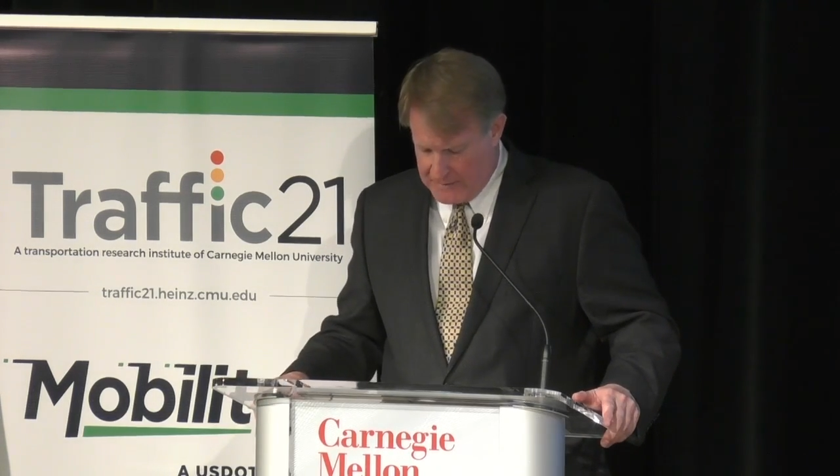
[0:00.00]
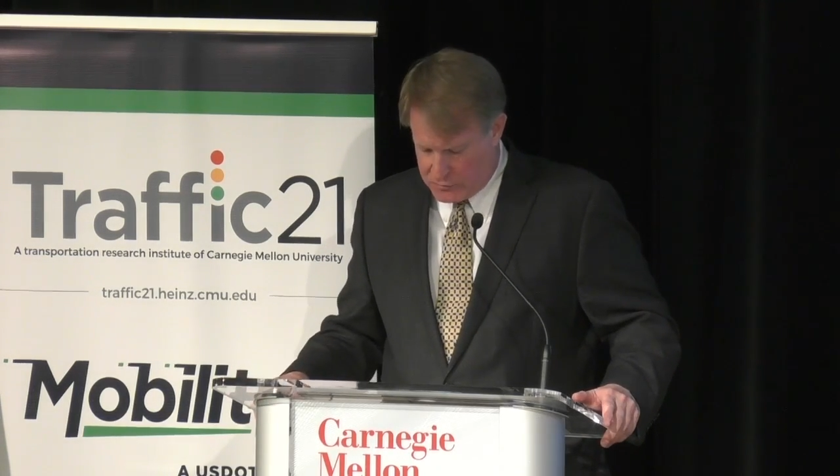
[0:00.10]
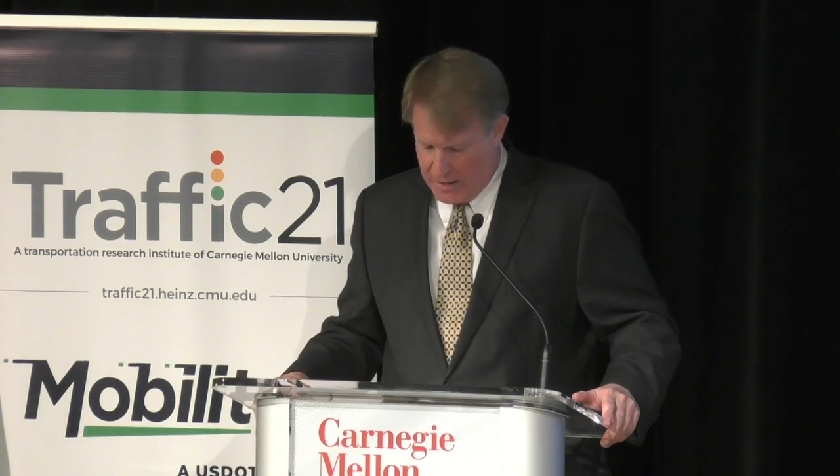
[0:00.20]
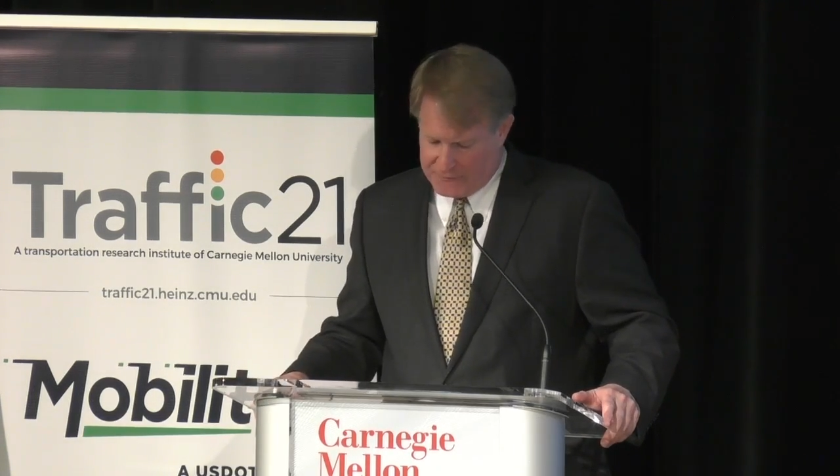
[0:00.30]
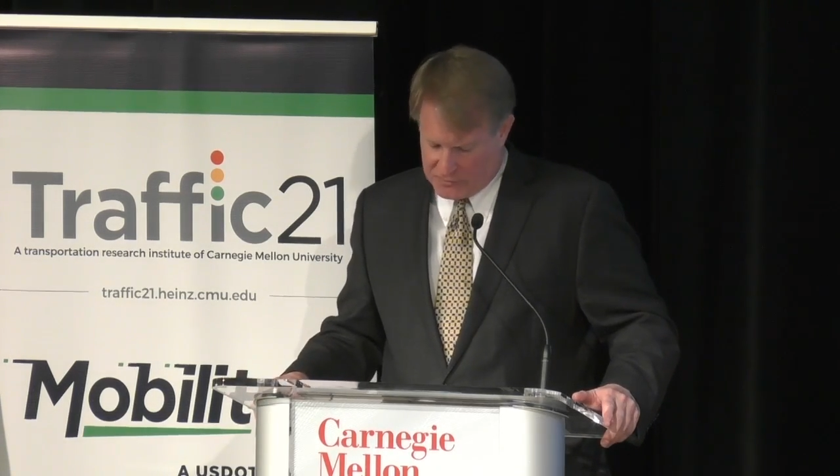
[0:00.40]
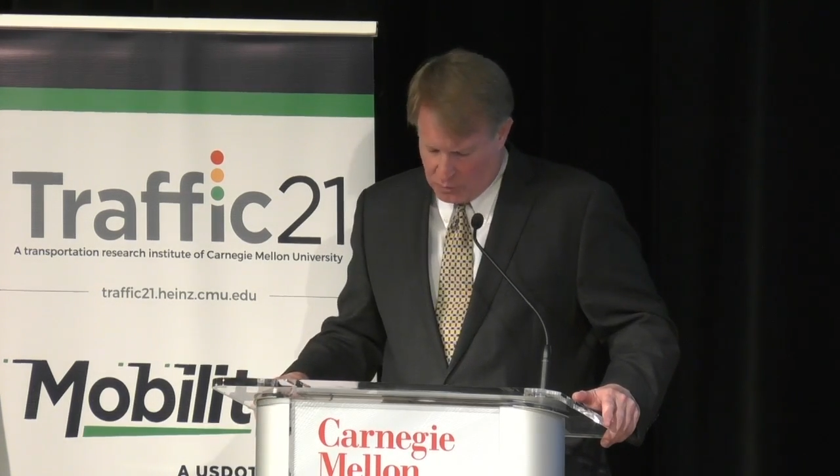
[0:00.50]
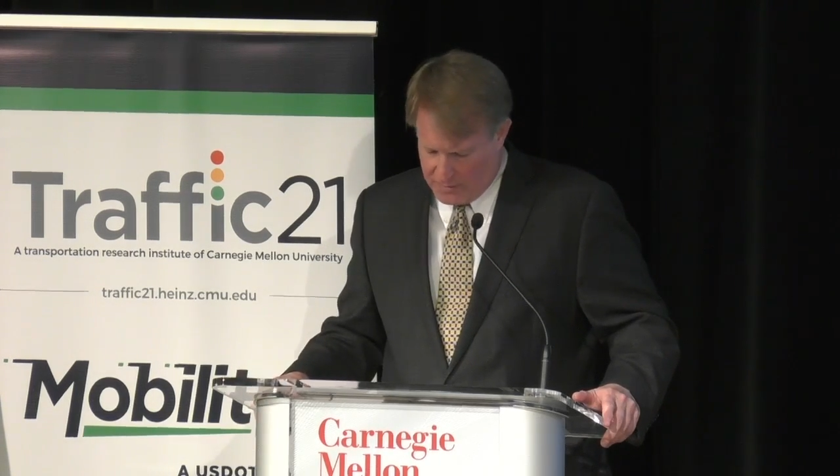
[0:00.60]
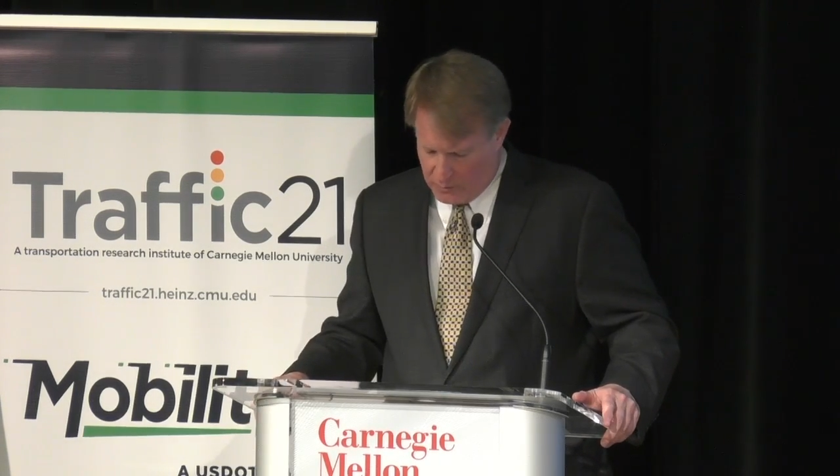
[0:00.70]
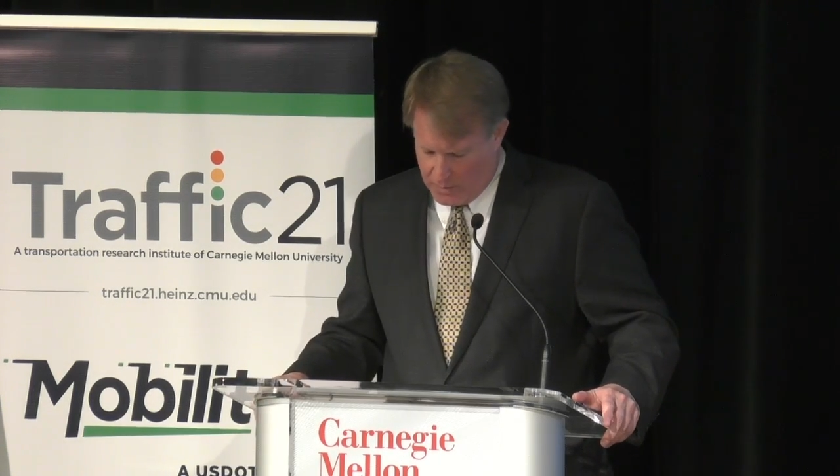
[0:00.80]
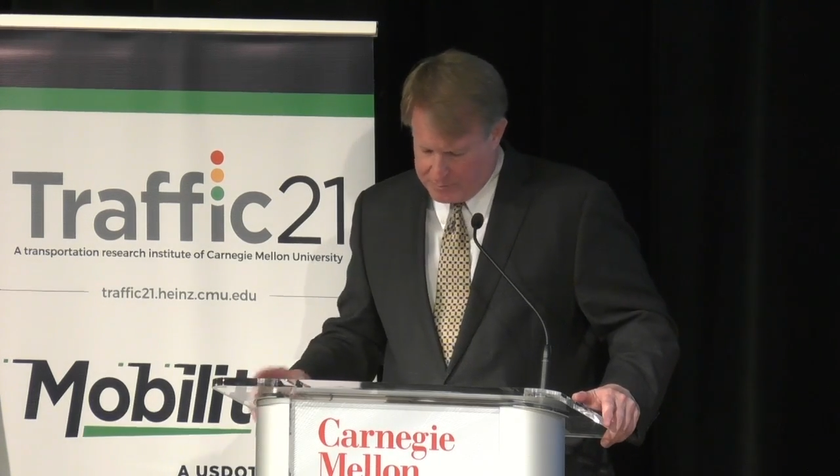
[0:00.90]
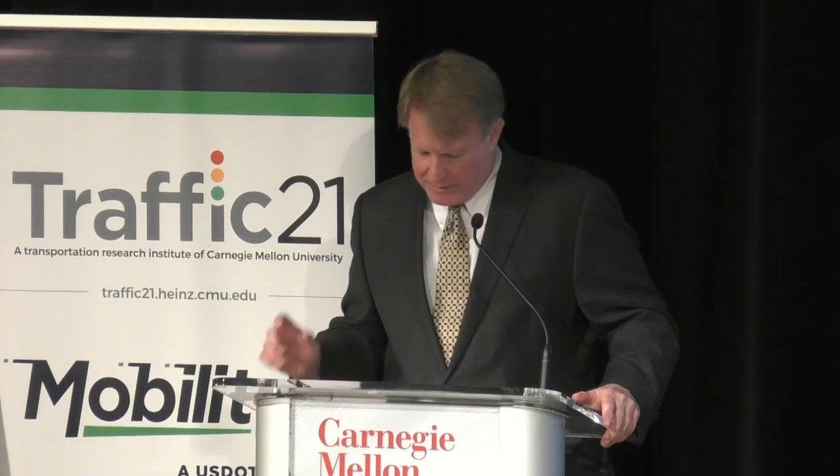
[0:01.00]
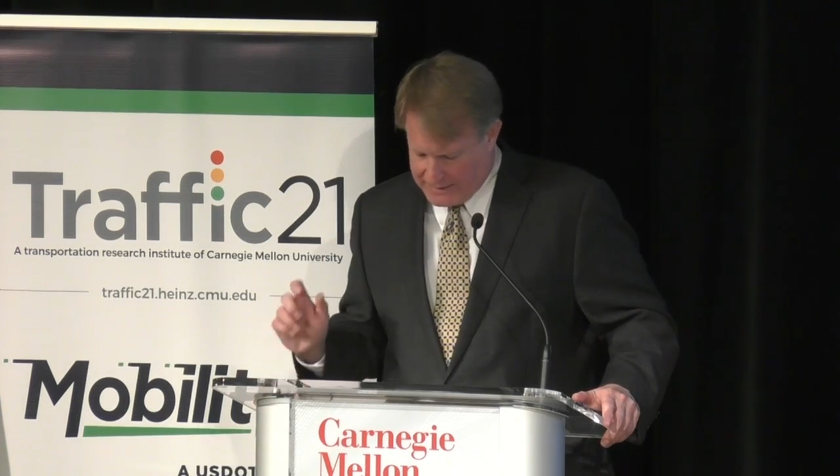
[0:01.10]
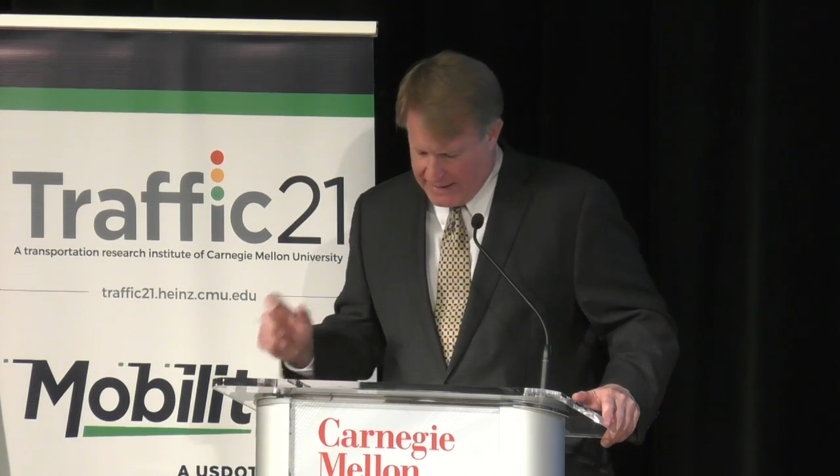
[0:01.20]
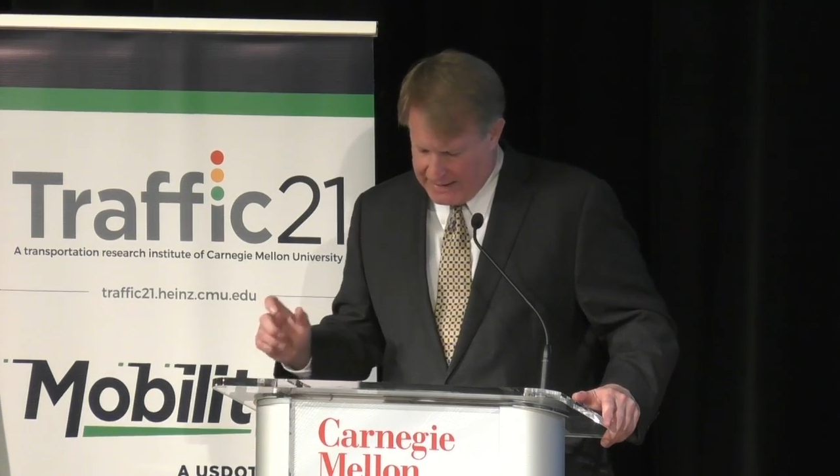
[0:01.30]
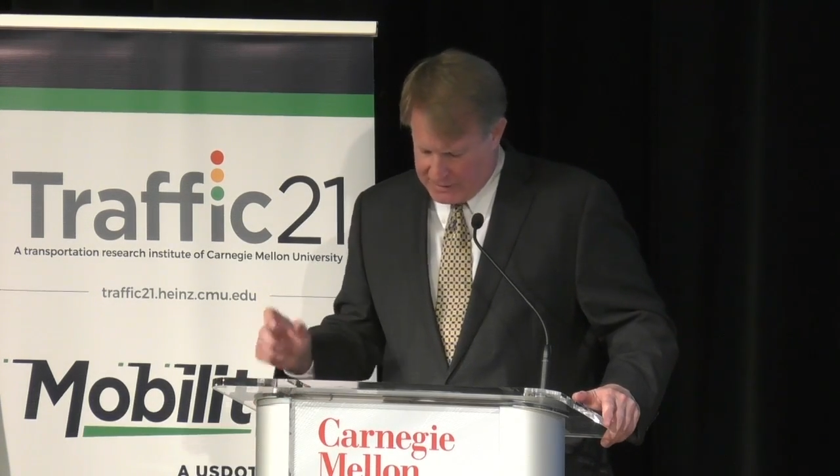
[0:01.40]
Traffic21
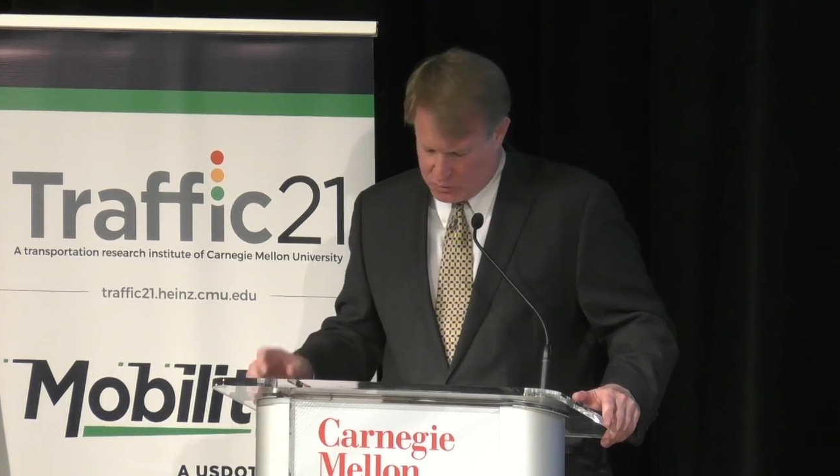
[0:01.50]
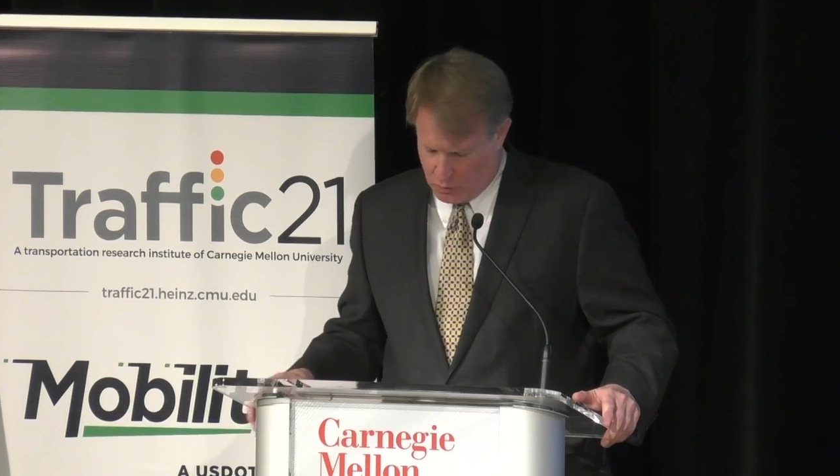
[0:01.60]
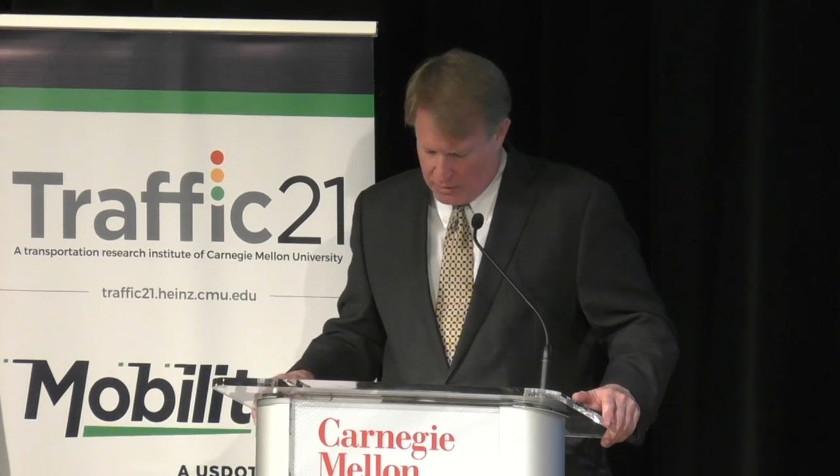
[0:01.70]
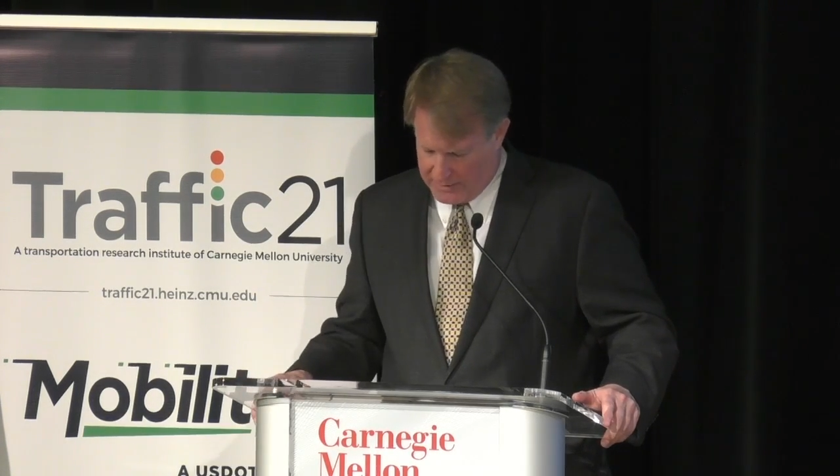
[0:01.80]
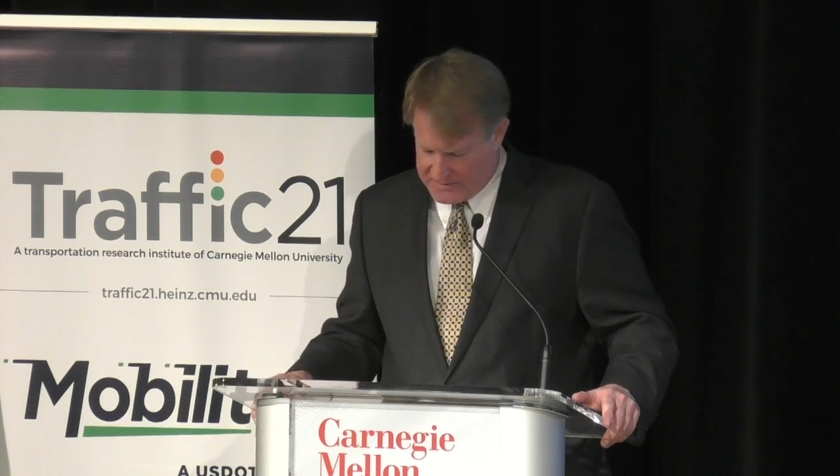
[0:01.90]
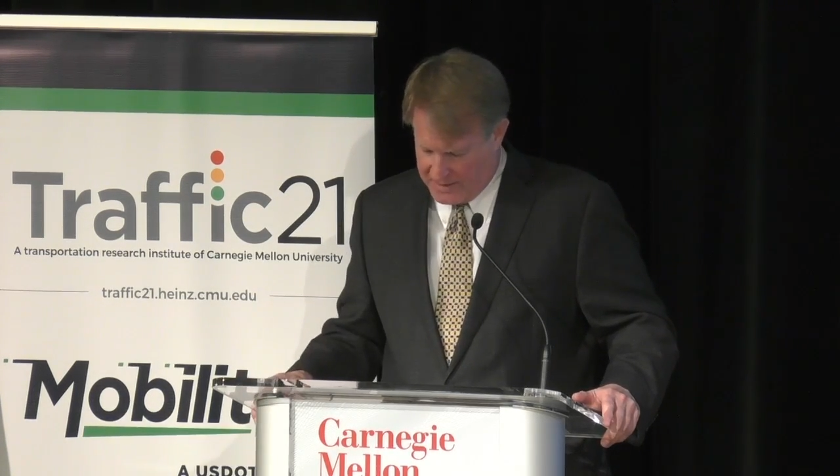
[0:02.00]
began its work as a